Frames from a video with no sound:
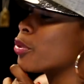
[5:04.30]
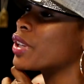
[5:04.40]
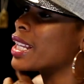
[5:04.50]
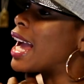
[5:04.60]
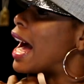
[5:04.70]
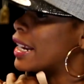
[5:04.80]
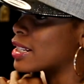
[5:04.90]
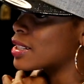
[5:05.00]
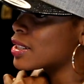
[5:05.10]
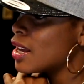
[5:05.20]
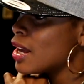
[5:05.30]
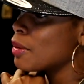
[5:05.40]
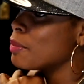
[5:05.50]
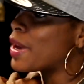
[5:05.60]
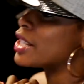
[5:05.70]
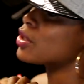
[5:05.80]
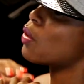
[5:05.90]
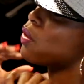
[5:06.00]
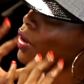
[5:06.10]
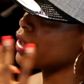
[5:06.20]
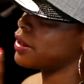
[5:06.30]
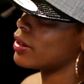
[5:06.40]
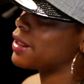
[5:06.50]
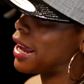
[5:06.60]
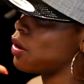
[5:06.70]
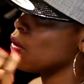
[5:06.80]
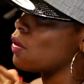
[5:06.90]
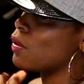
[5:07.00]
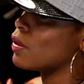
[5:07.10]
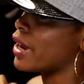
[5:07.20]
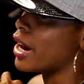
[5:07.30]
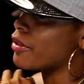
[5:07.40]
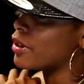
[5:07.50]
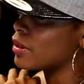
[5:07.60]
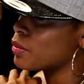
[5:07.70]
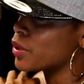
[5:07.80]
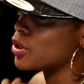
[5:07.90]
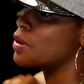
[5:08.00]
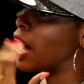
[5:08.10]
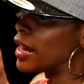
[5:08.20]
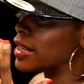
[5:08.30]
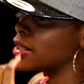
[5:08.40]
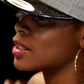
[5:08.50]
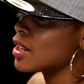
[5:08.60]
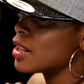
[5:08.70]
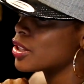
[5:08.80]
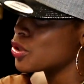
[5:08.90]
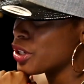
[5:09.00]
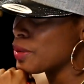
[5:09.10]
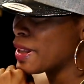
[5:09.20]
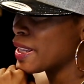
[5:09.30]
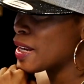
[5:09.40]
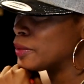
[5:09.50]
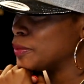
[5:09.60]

Brutally Honest, based on that whole era with you guys. Did you hear about that?